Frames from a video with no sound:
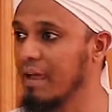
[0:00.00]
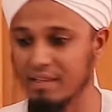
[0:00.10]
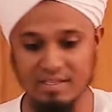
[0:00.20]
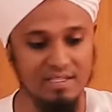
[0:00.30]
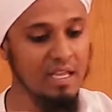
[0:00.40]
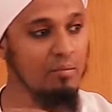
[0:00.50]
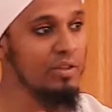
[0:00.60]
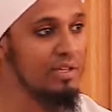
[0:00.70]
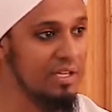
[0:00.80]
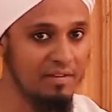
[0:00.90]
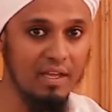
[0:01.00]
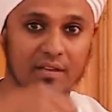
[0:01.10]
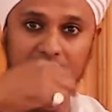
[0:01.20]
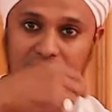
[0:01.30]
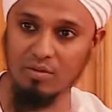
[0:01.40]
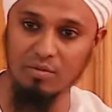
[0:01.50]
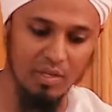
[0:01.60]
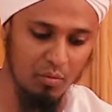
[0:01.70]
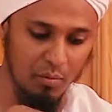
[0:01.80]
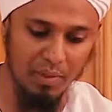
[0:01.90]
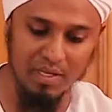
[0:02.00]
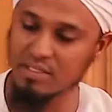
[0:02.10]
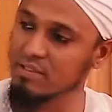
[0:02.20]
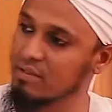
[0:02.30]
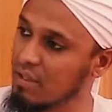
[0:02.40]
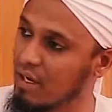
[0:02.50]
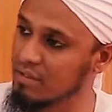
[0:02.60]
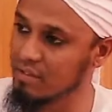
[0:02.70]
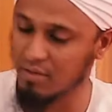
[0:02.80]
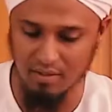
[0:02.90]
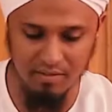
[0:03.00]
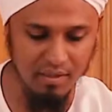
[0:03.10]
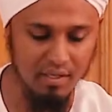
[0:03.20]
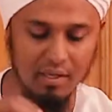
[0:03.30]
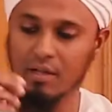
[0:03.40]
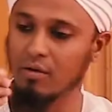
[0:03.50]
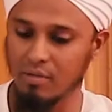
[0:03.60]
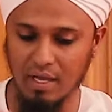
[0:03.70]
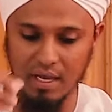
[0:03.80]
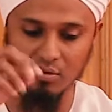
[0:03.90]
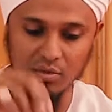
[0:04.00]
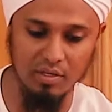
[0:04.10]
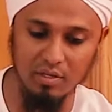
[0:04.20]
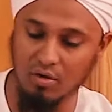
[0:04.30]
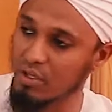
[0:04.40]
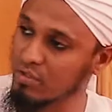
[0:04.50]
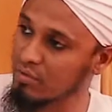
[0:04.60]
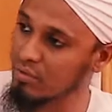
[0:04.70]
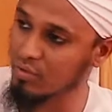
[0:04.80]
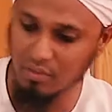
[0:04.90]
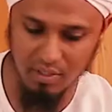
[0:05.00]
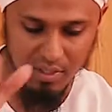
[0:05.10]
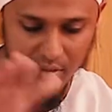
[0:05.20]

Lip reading: And the same with the left hand. So they will place atar on with hanut on the cotton wool,